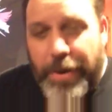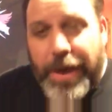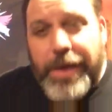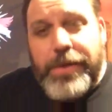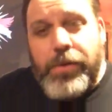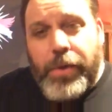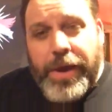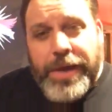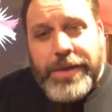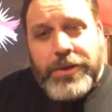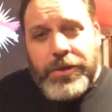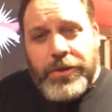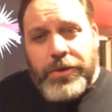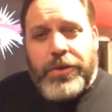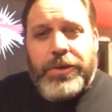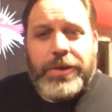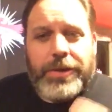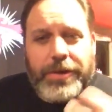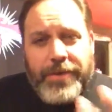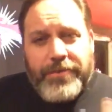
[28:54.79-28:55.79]
by the way, do you
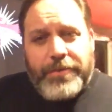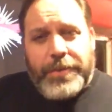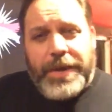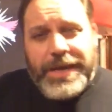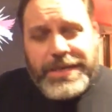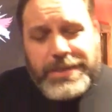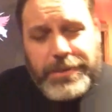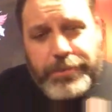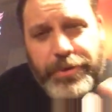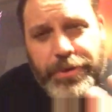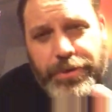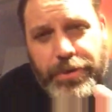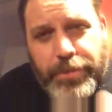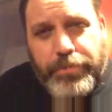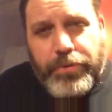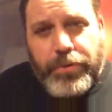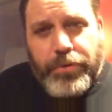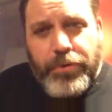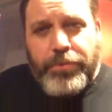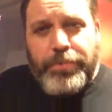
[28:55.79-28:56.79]
know the government has a burden to
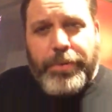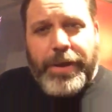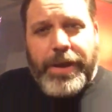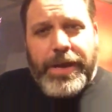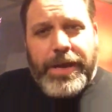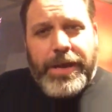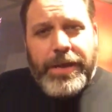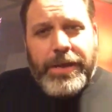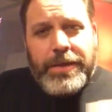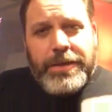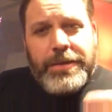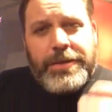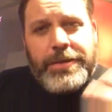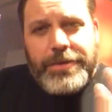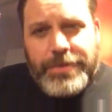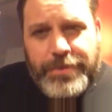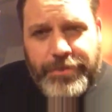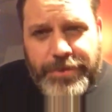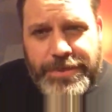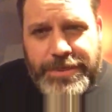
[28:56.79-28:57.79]
prove by
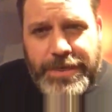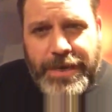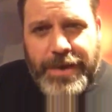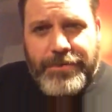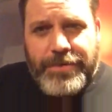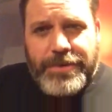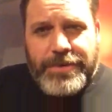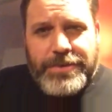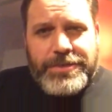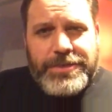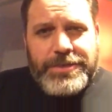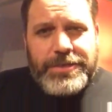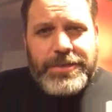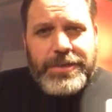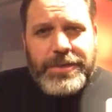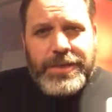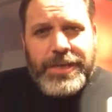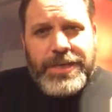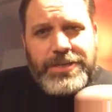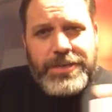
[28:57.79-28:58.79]
clear and convincing evidence
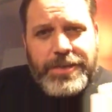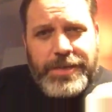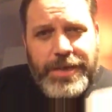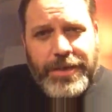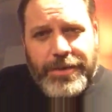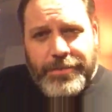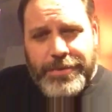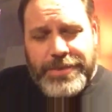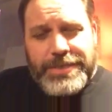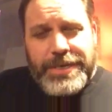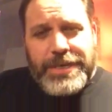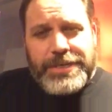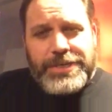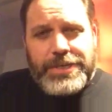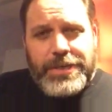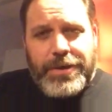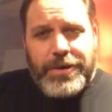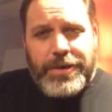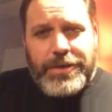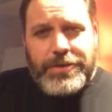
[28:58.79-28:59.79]
each of the elements
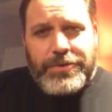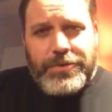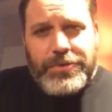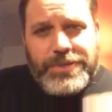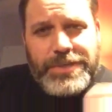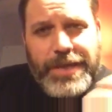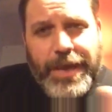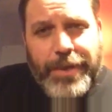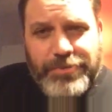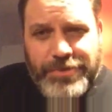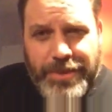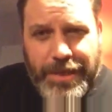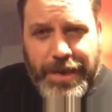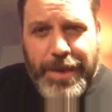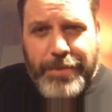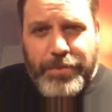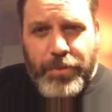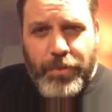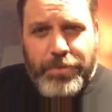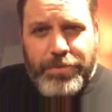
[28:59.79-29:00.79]
necessary to establish that
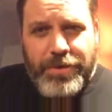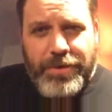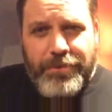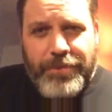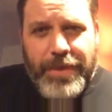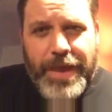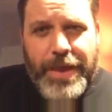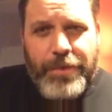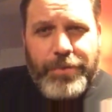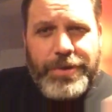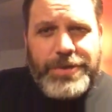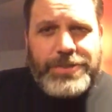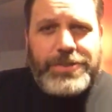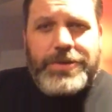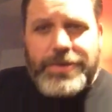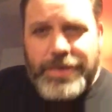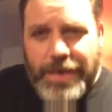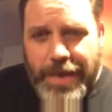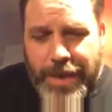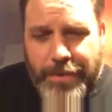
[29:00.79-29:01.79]
Ammon would be a flight
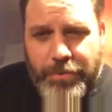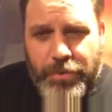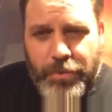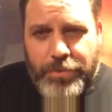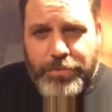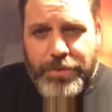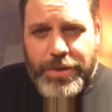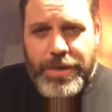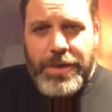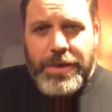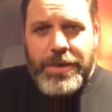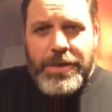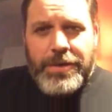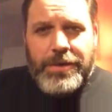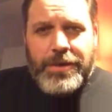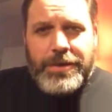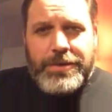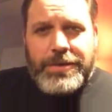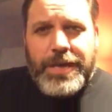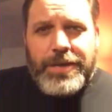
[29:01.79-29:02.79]
risk or that Ammon would be
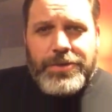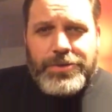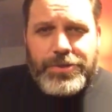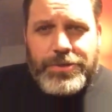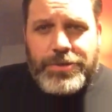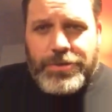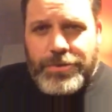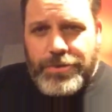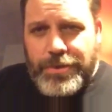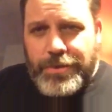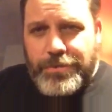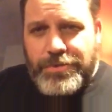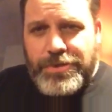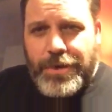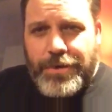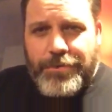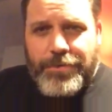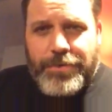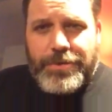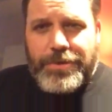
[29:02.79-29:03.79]
a danger to
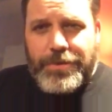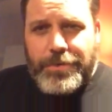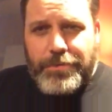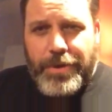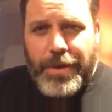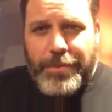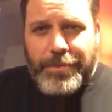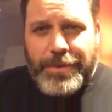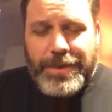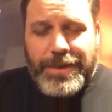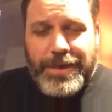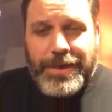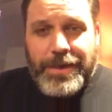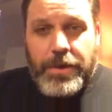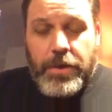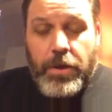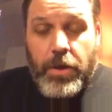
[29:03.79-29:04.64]
himself or to the public?